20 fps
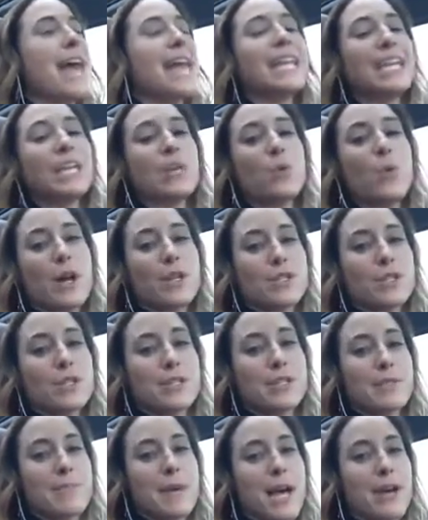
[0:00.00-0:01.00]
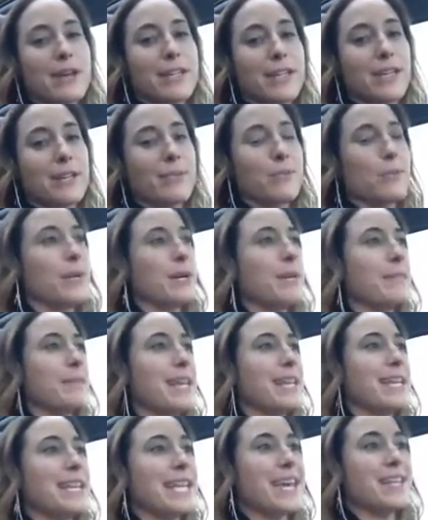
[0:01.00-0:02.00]
any questions about it, what I'm
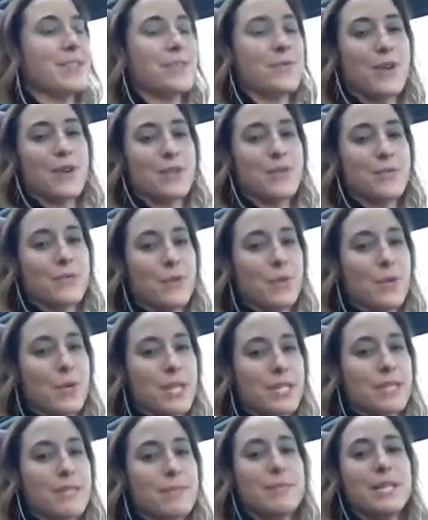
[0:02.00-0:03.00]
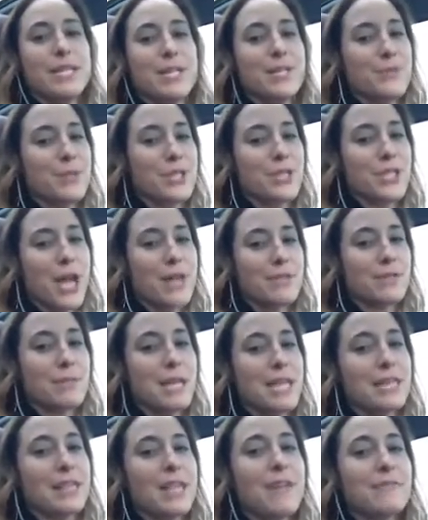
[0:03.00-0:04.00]
getting at as far as the focus, please reach out to
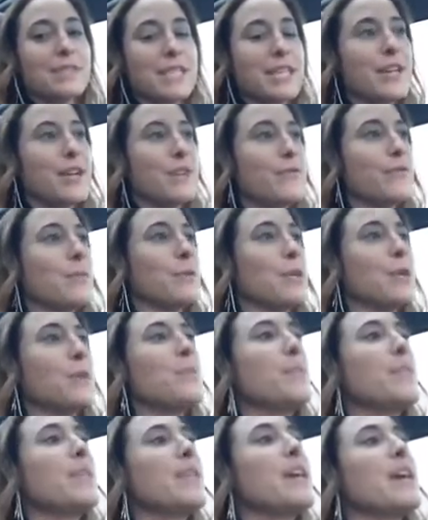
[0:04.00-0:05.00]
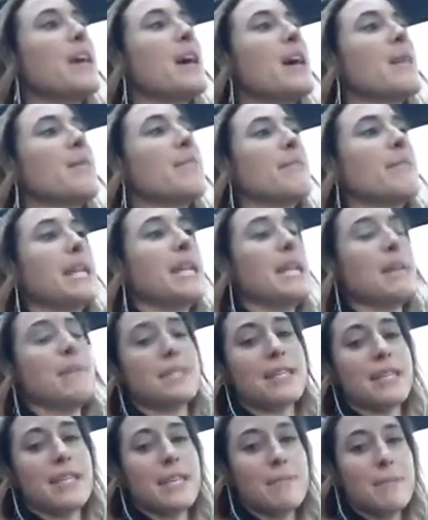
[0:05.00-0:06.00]
me. I'd love to hear from you. My name
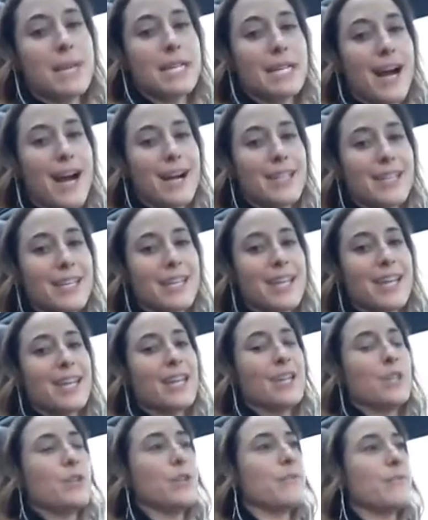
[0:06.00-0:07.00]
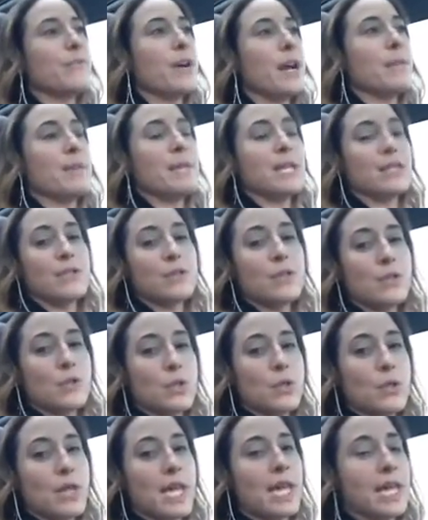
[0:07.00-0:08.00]
is AnnickMagac. You can find me in
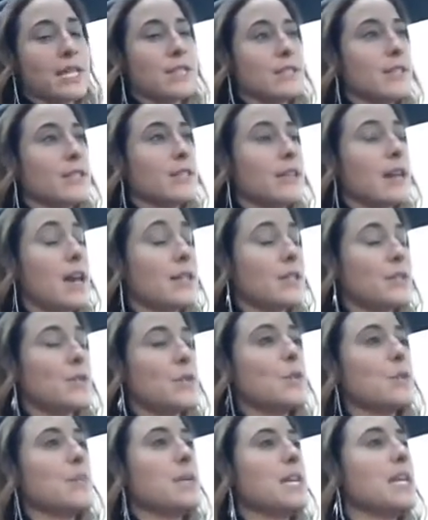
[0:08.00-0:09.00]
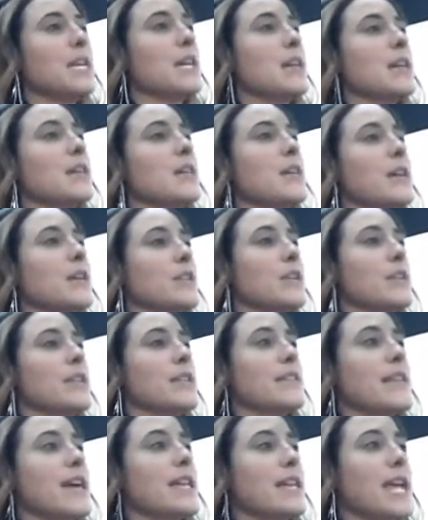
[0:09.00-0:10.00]
social media
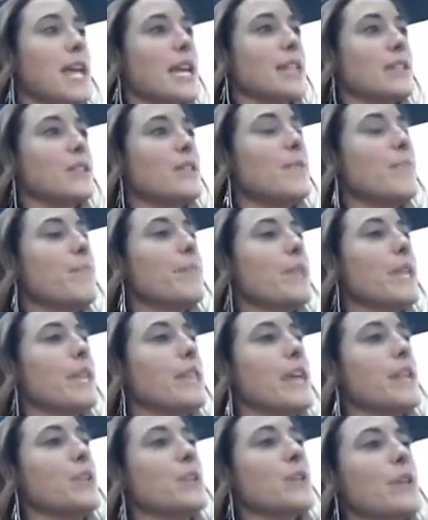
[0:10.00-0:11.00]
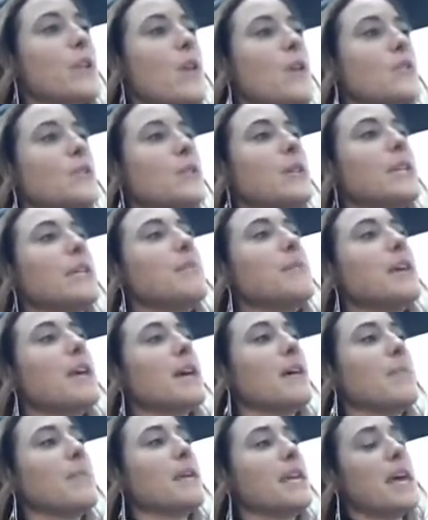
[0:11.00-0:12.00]
underneath that handle. And then you can also
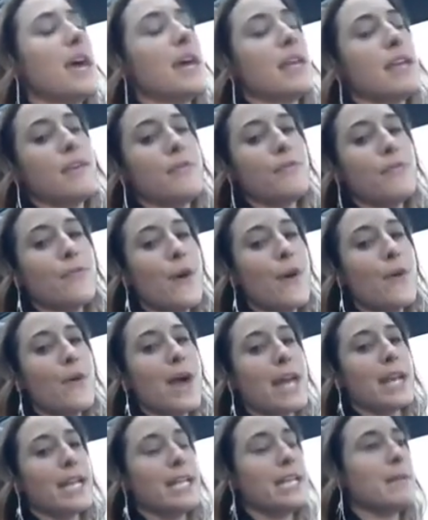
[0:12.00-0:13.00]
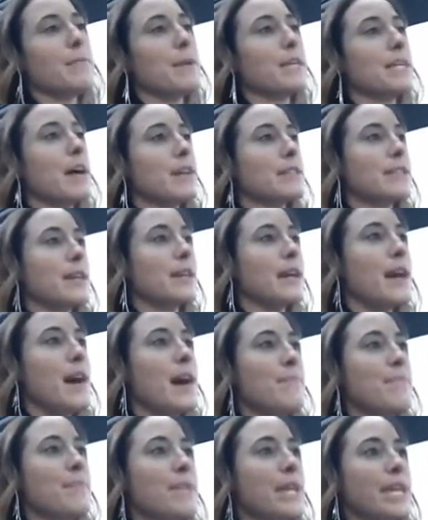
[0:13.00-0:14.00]
email me at
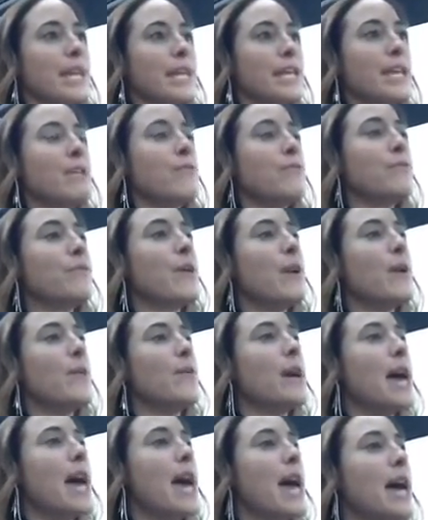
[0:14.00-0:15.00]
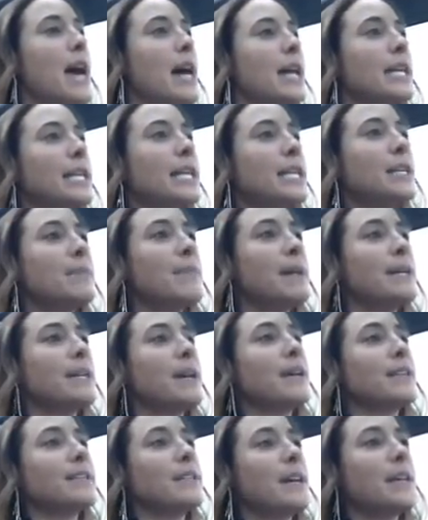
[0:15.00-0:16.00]
info@AnnickMagac.com. Again,
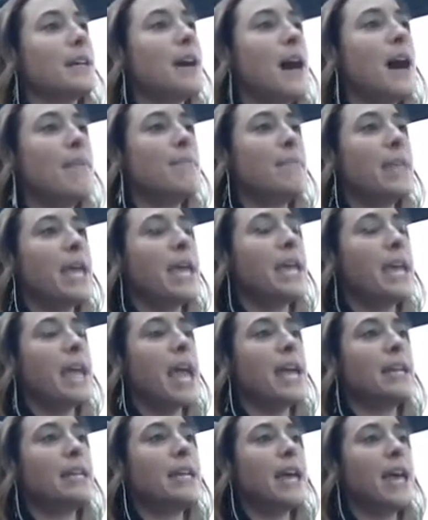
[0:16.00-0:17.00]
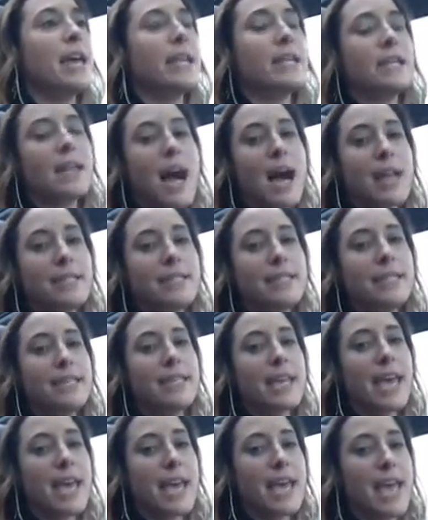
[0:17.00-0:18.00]
info@AnnickMagac.com,
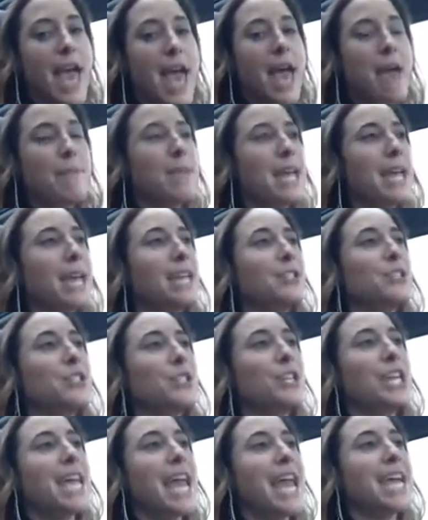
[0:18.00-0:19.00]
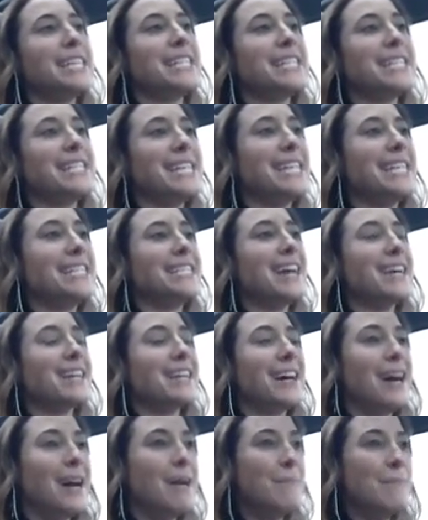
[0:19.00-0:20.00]

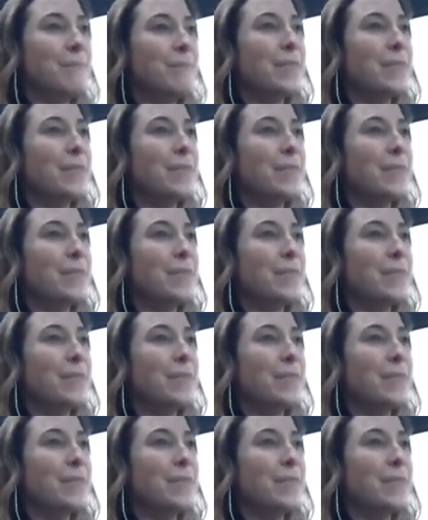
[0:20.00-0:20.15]
ANNICKMAGAC.com.